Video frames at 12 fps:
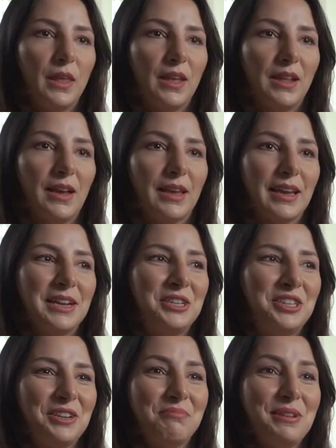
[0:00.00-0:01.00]
like
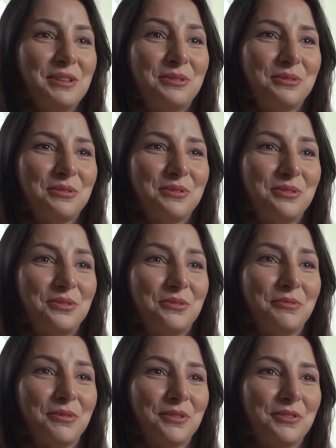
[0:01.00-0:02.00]
itching me
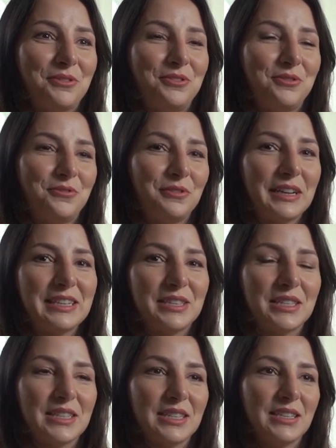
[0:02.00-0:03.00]
to
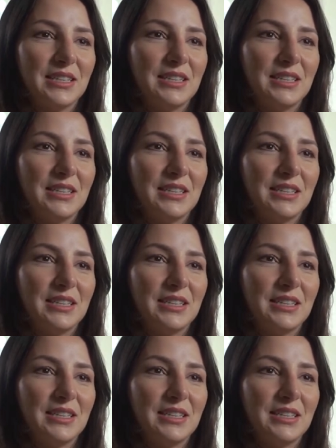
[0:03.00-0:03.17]
fix